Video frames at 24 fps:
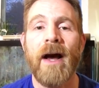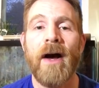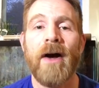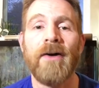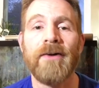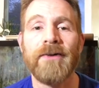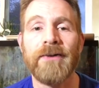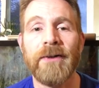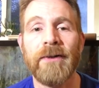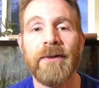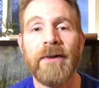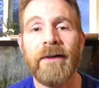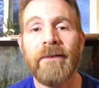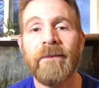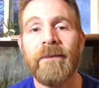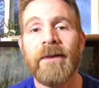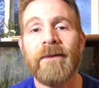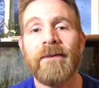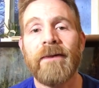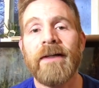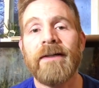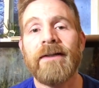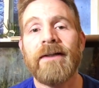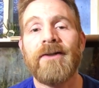Also have
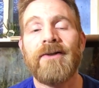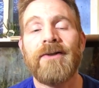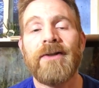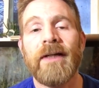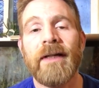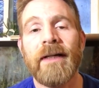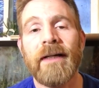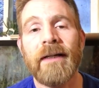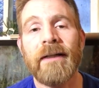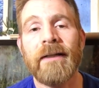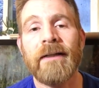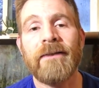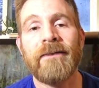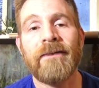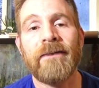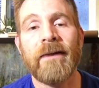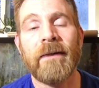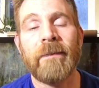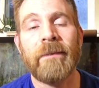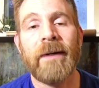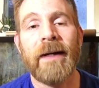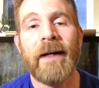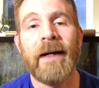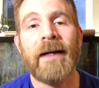been raising chickens for
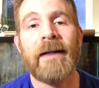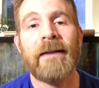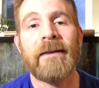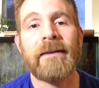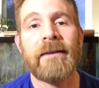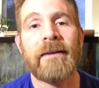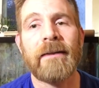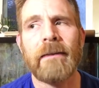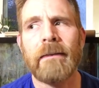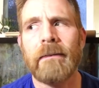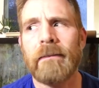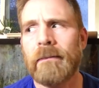the past